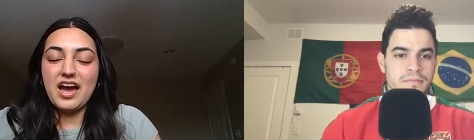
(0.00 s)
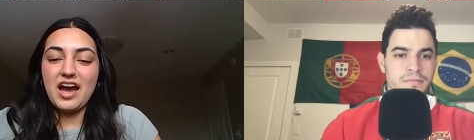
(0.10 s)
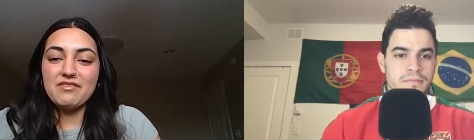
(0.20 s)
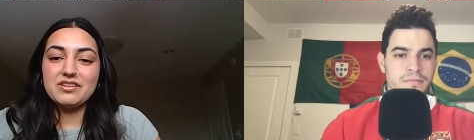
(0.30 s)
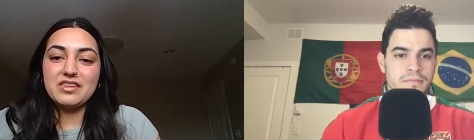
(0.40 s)

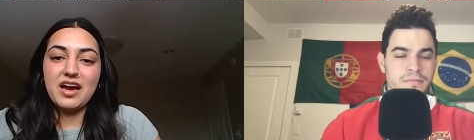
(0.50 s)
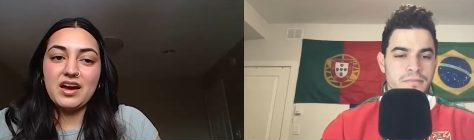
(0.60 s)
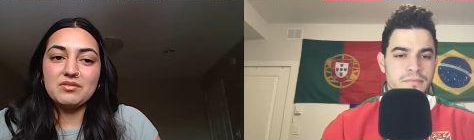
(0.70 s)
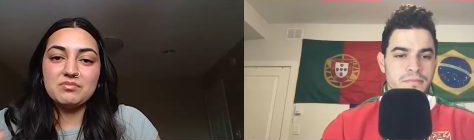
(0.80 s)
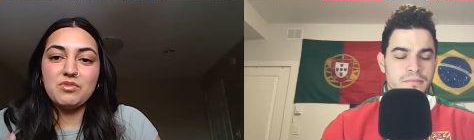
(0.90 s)
Speaker 1: having
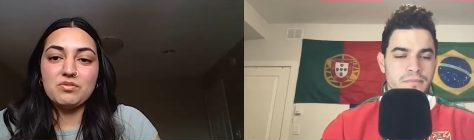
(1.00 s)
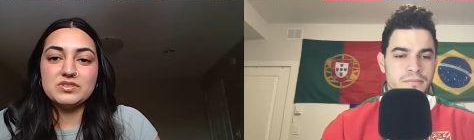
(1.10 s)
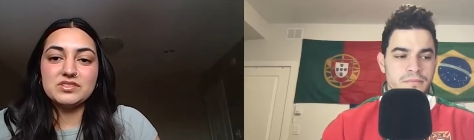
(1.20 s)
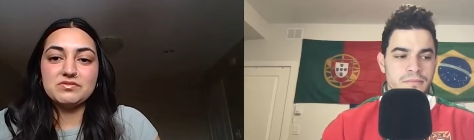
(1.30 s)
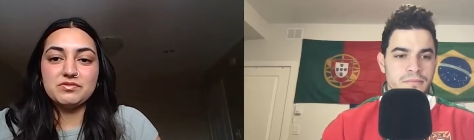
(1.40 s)
that
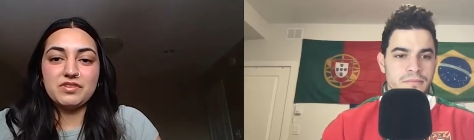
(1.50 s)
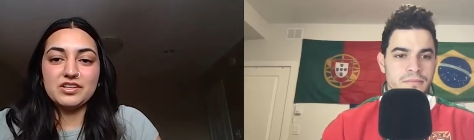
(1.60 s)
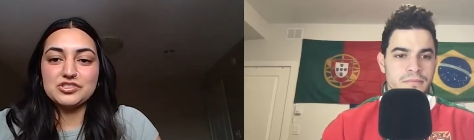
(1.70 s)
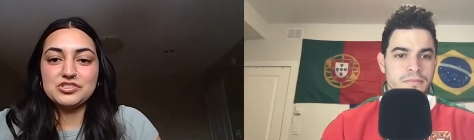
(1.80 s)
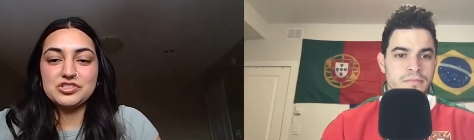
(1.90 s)
moment of
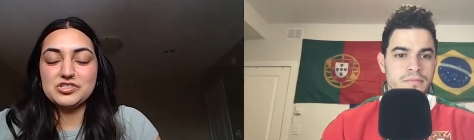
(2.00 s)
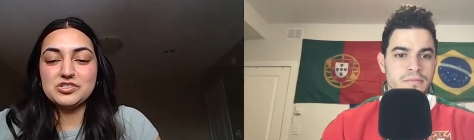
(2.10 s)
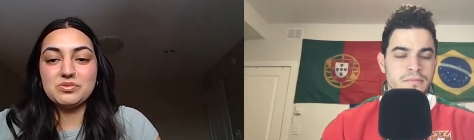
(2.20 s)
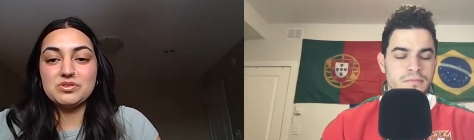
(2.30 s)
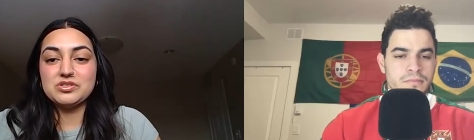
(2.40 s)
reflection just
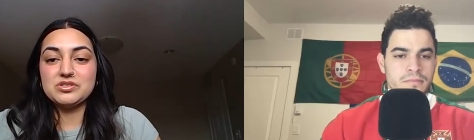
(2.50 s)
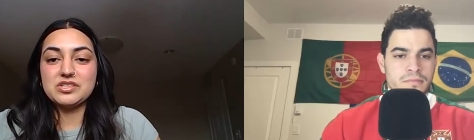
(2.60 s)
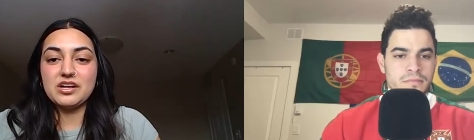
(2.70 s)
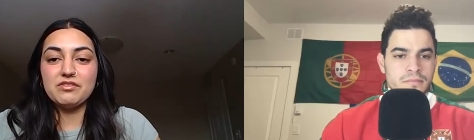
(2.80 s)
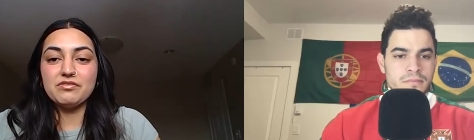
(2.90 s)
towards
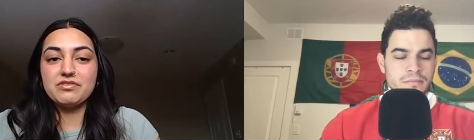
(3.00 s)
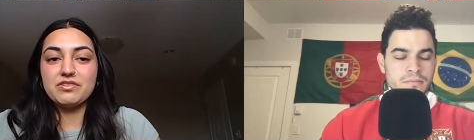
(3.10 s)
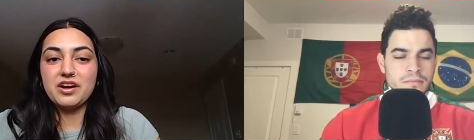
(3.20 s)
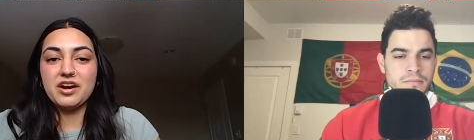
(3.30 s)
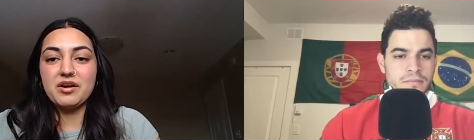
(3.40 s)
yourself
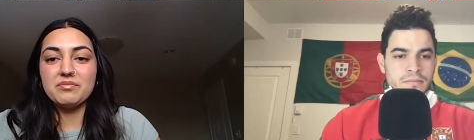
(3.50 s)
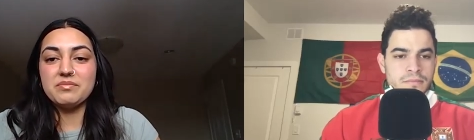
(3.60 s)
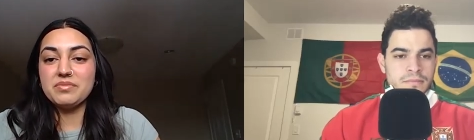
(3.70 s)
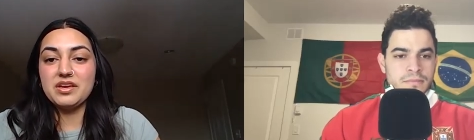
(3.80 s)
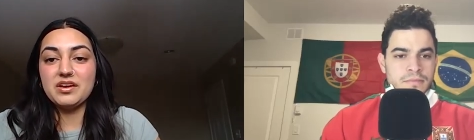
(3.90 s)
um, and
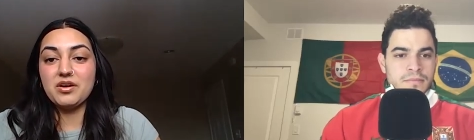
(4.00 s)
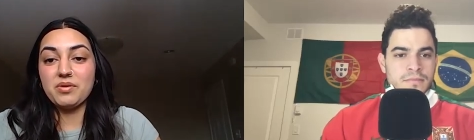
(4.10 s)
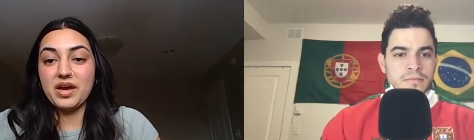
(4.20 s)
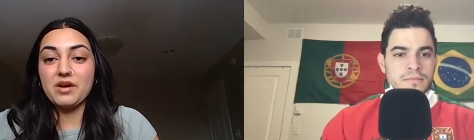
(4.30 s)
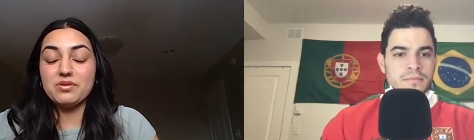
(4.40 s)
being
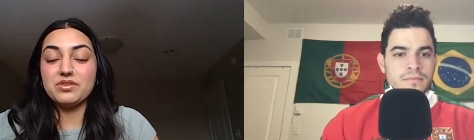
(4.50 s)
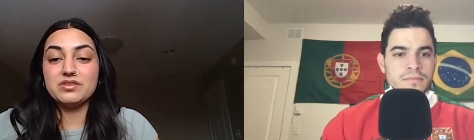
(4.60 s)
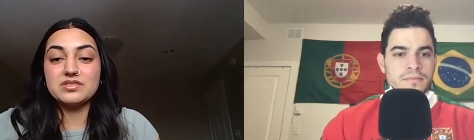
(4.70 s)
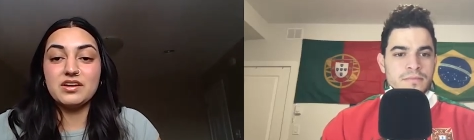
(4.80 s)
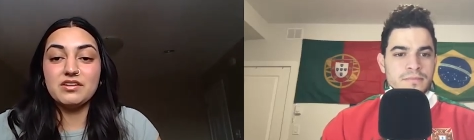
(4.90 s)
okay with
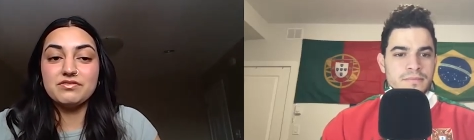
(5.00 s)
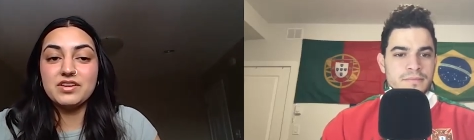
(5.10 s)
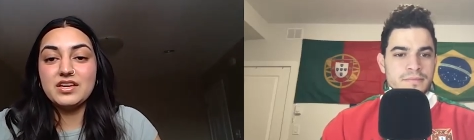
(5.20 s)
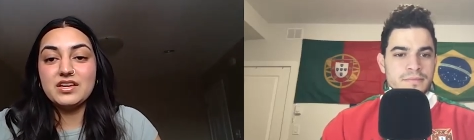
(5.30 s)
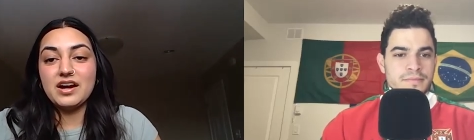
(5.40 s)
yourself,
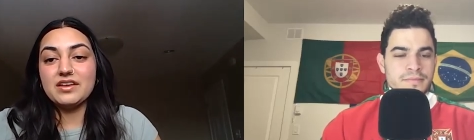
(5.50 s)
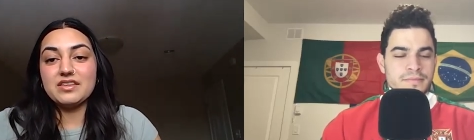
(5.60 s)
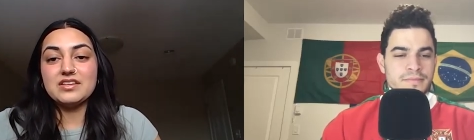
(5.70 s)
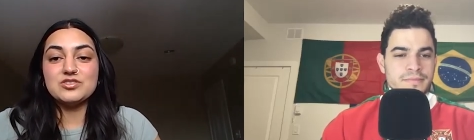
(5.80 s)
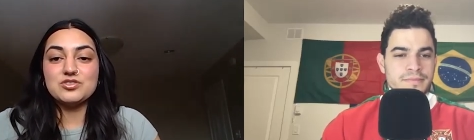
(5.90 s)
I
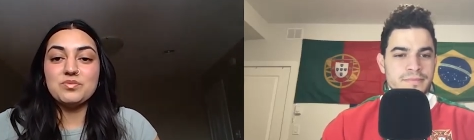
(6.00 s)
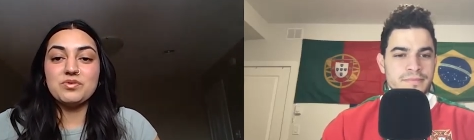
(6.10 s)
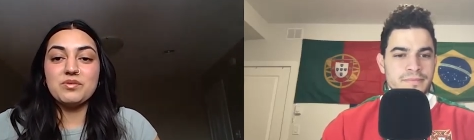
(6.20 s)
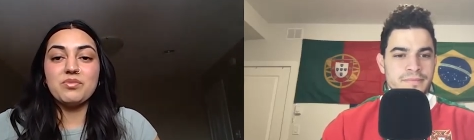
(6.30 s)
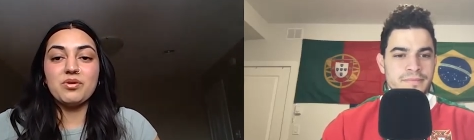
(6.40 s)
think, is
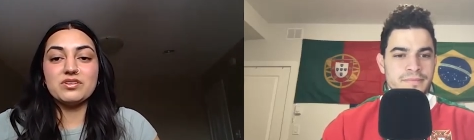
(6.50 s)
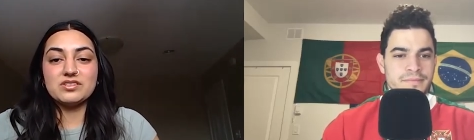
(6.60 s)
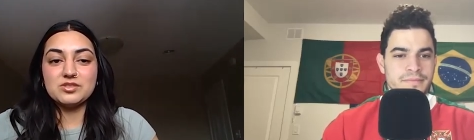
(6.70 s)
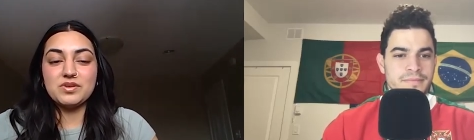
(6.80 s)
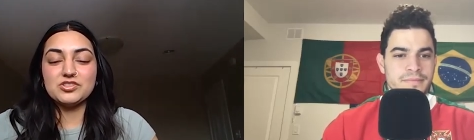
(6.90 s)
super important,
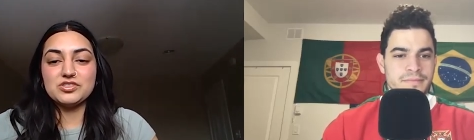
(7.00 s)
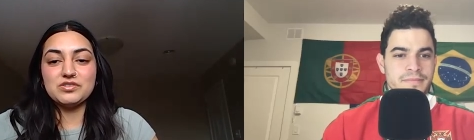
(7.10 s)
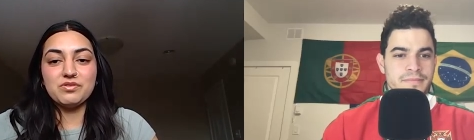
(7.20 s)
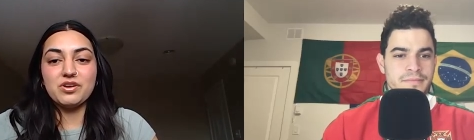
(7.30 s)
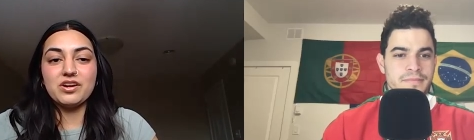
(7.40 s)
especially
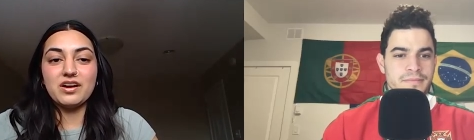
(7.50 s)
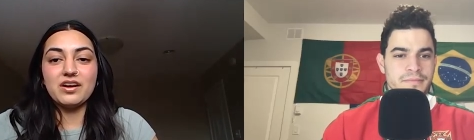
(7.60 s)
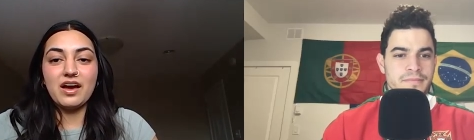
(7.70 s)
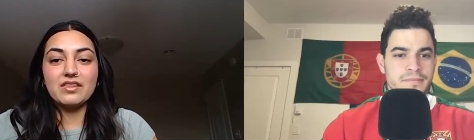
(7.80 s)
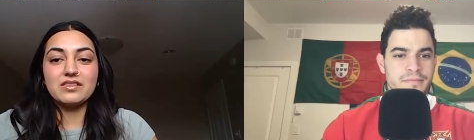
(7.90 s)
for our young
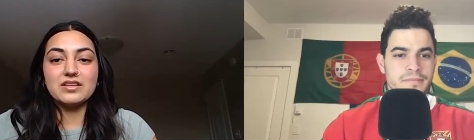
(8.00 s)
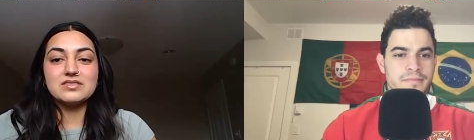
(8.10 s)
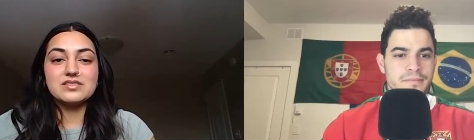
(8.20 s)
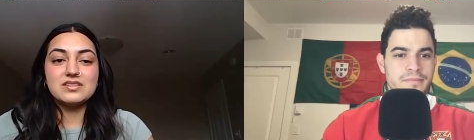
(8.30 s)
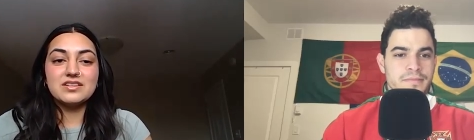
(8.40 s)

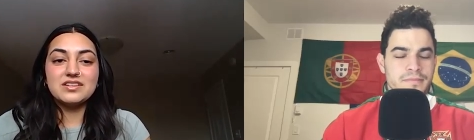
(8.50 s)
athletes.